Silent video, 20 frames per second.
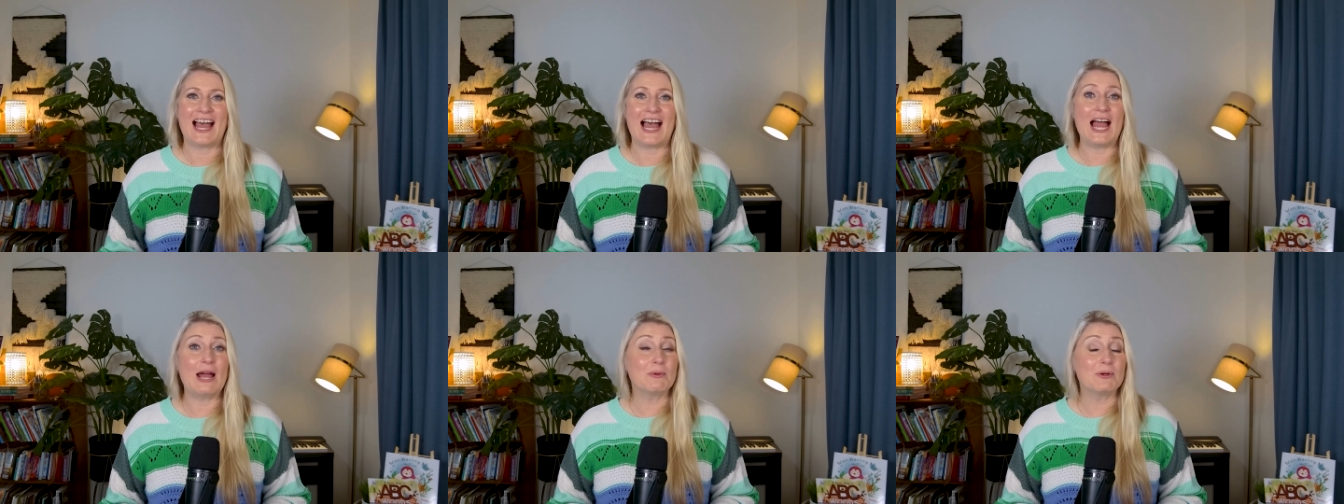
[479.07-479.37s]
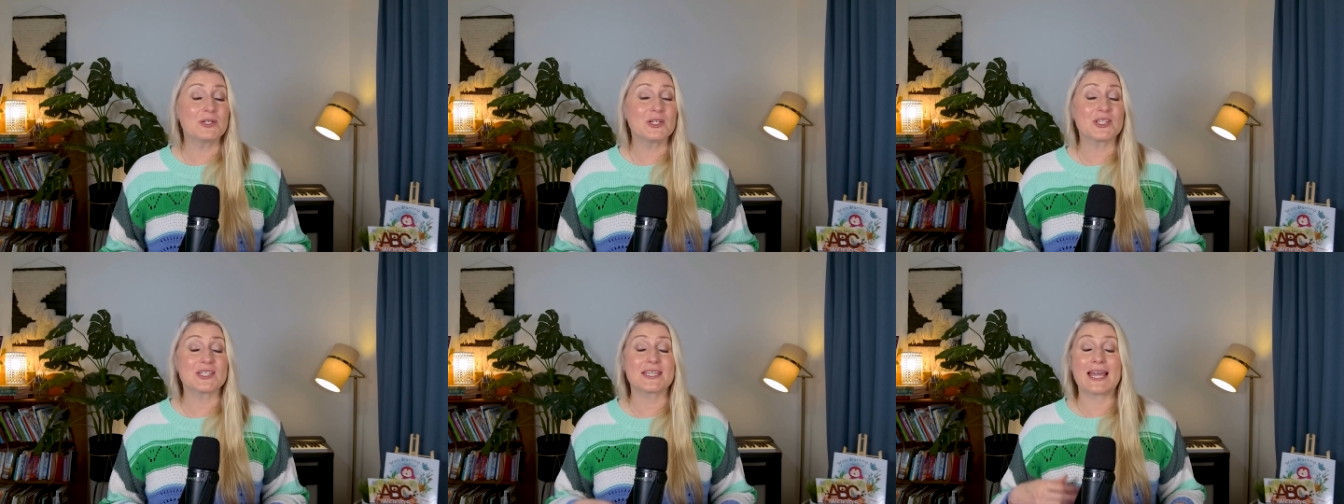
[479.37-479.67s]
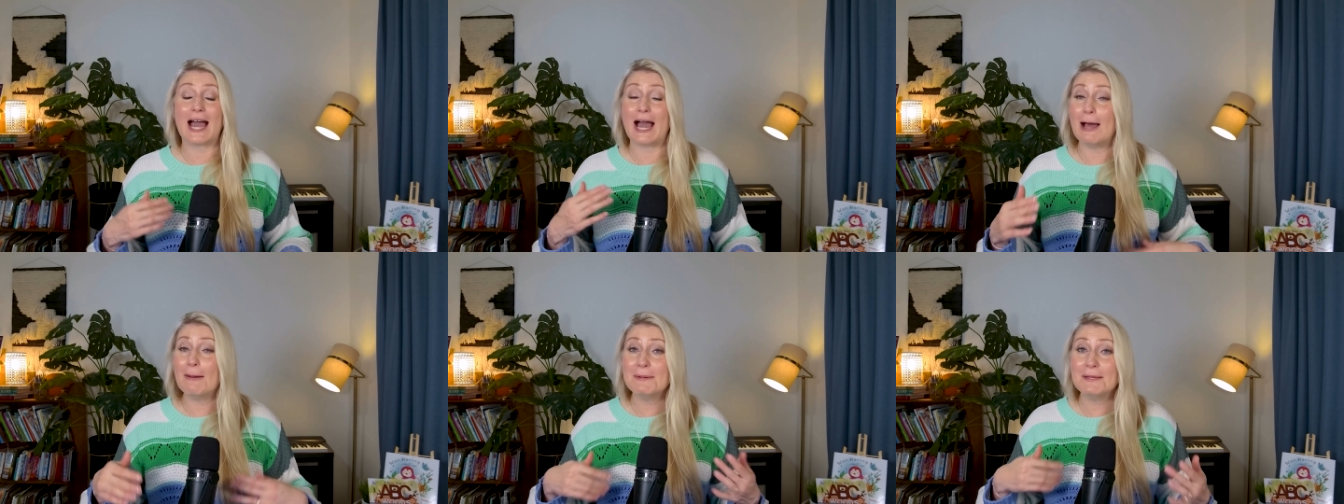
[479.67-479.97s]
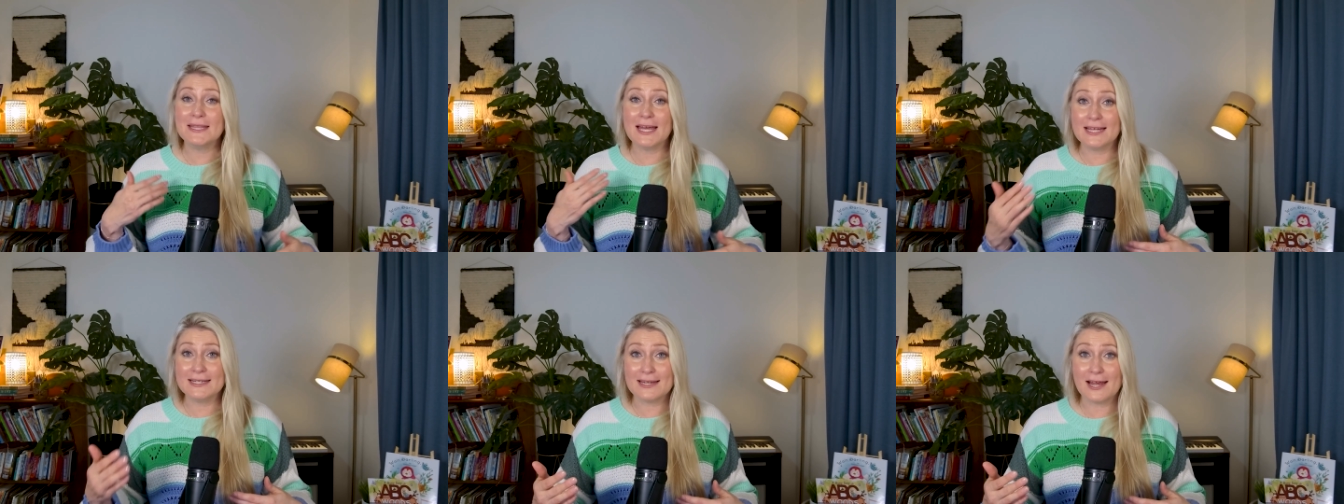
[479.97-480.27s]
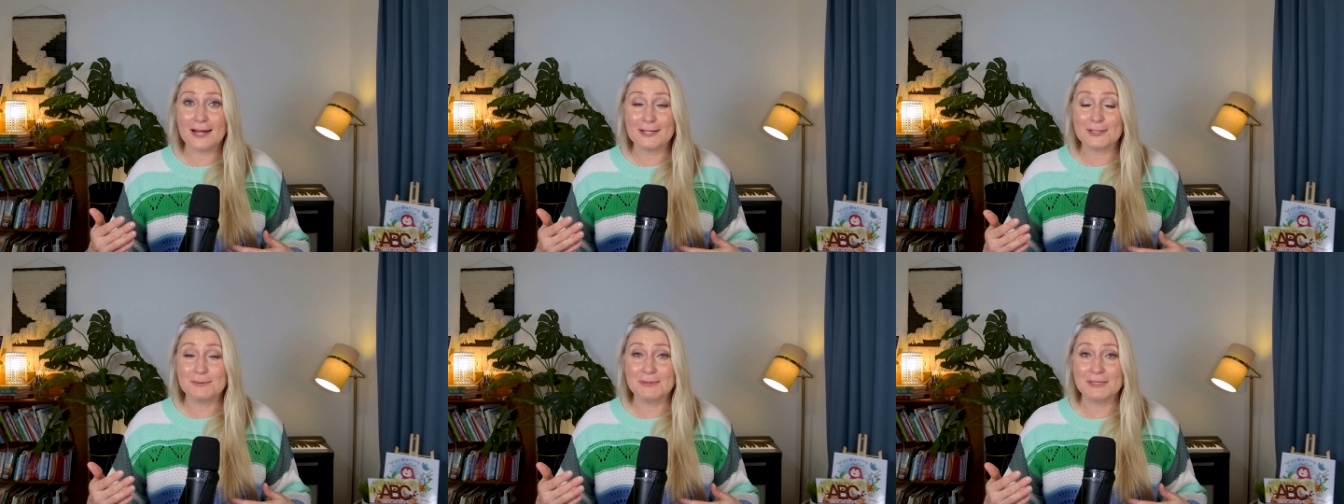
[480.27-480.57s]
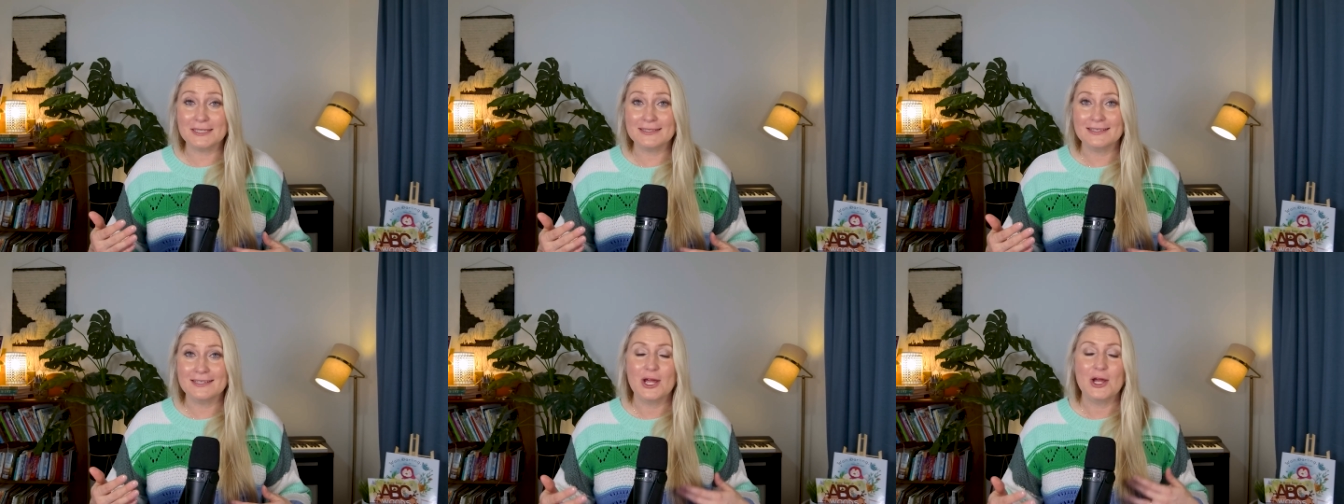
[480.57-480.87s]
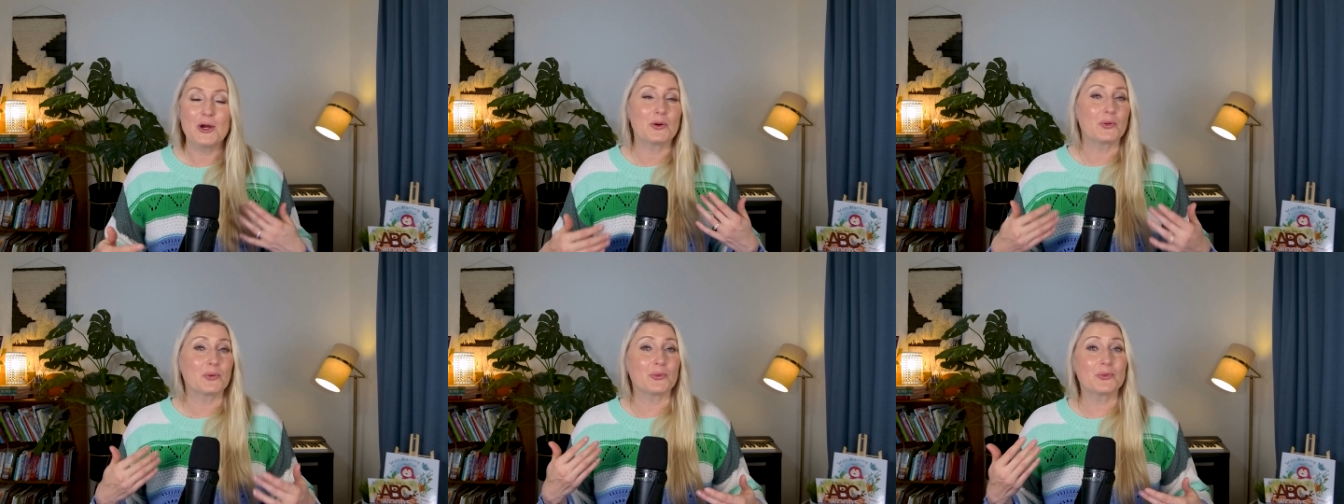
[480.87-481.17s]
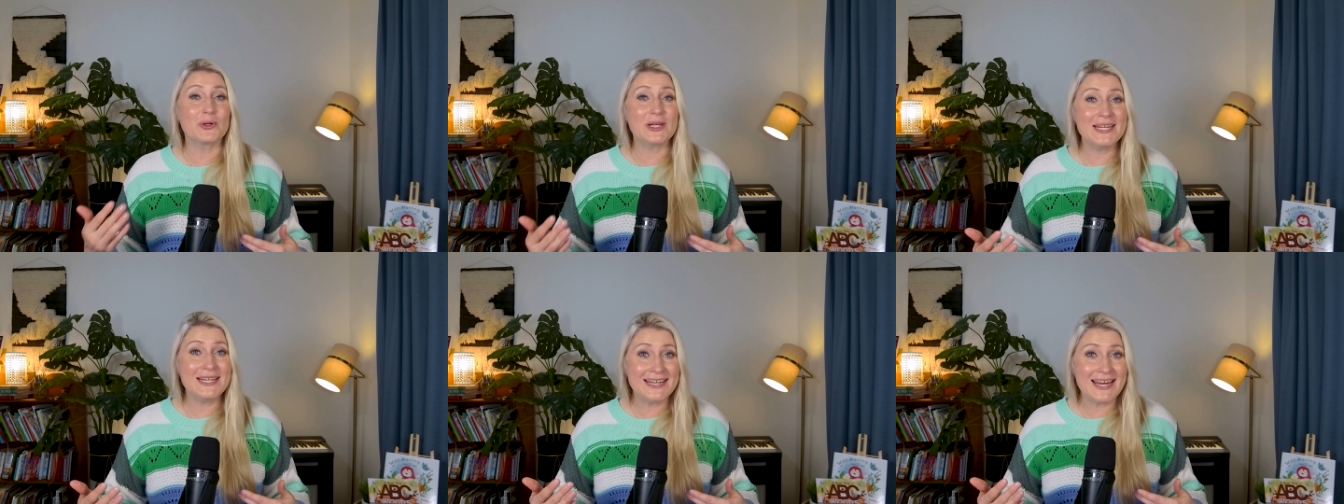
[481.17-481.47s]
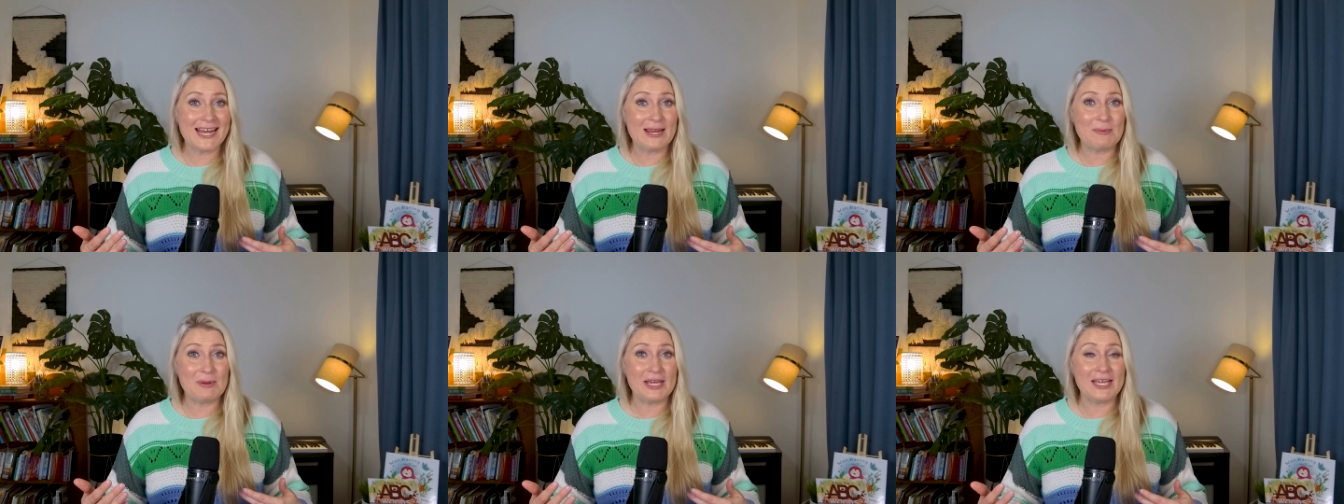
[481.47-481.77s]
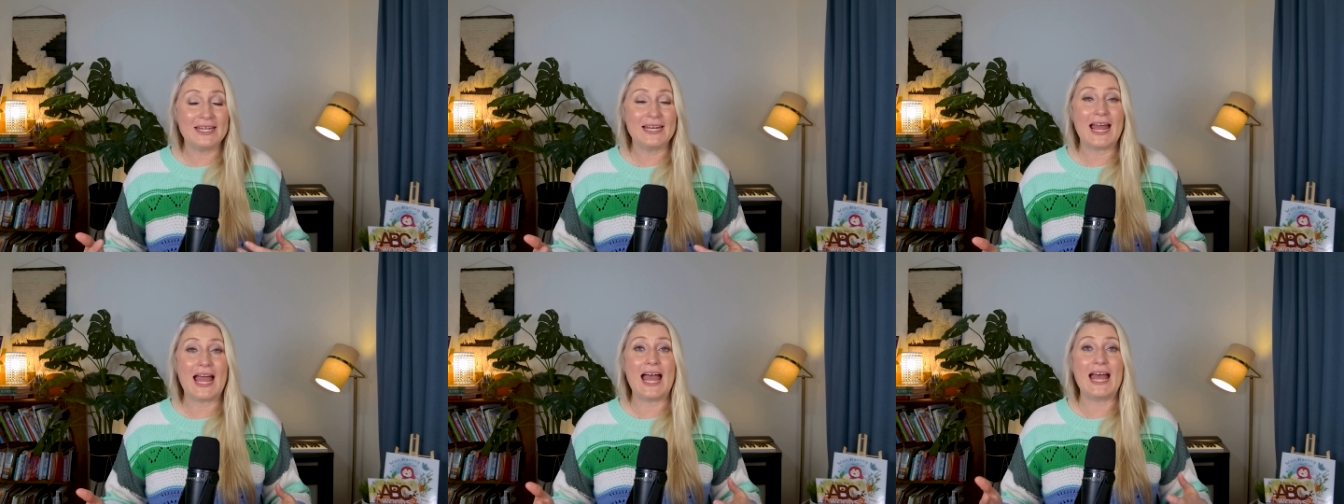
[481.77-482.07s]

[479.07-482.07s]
I would just copy that document, rename it,